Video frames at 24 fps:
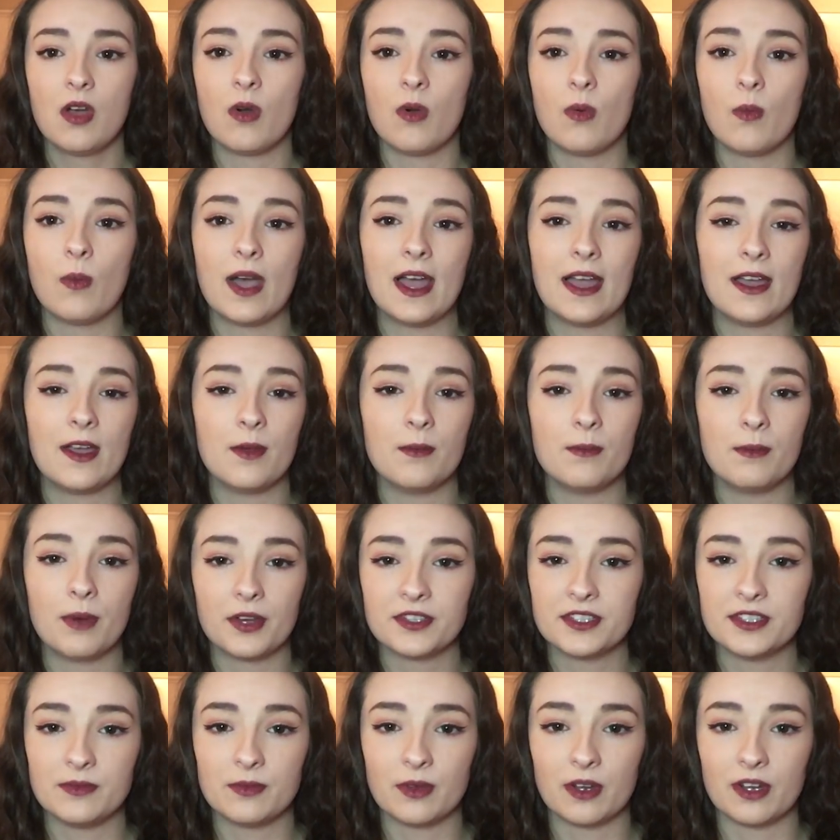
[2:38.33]
or where her
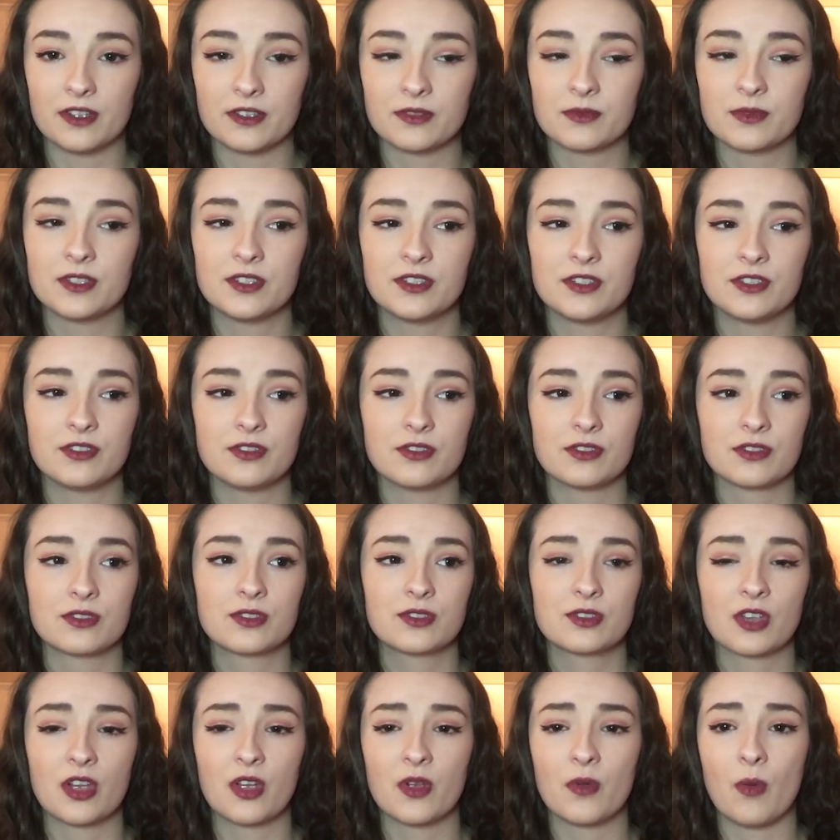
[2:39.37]
body was, which is
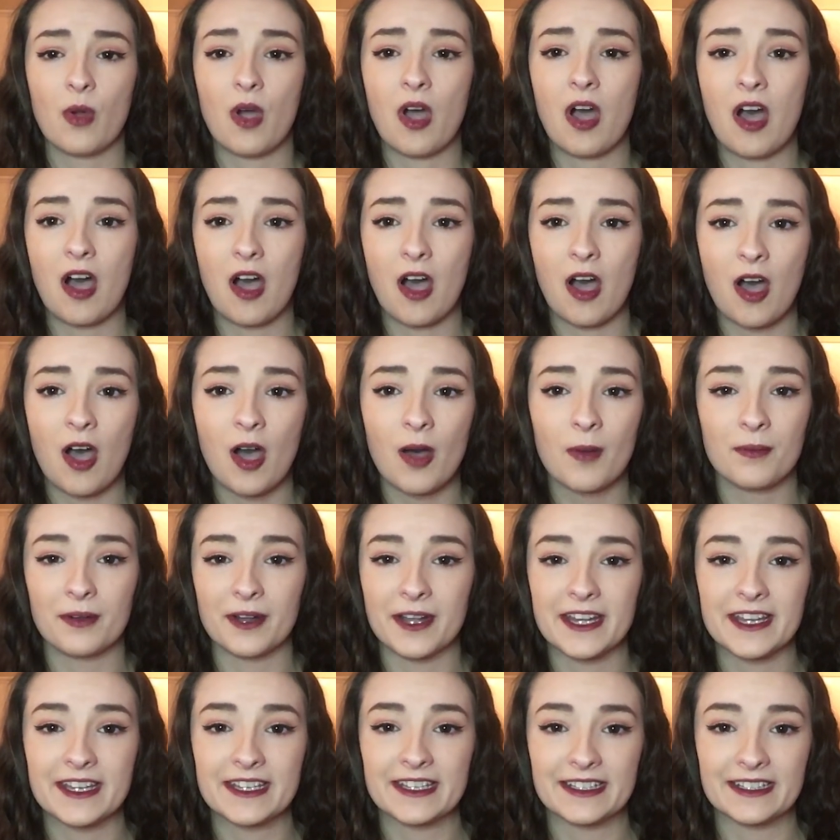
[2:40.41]
just so
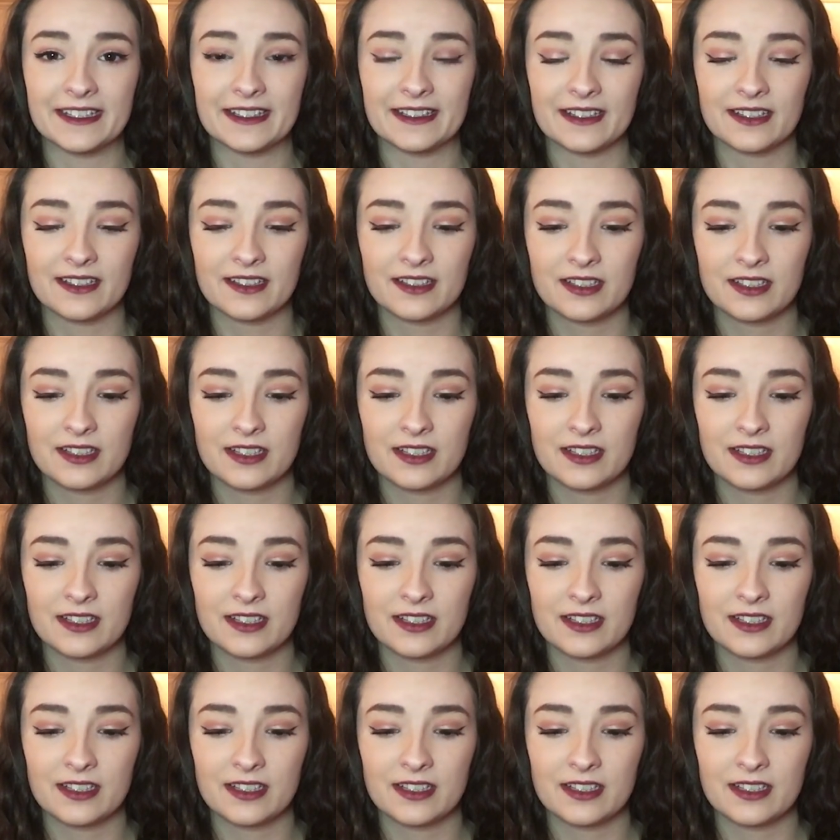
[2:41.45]
heartbreaking.